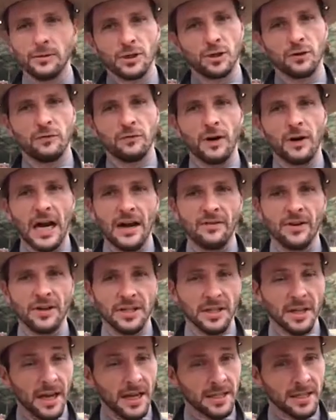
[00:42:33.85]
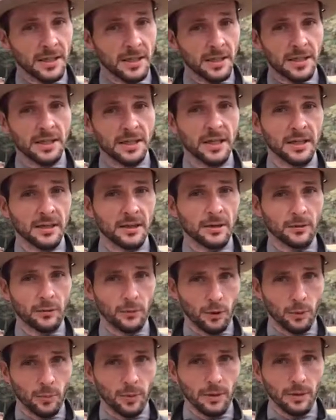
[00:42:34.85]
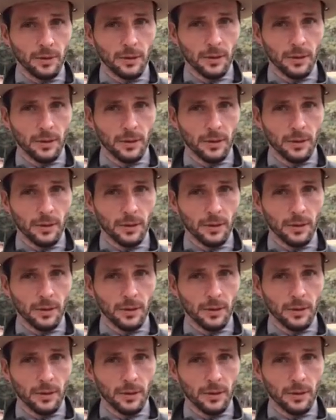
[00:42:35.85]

survive as a distinct group.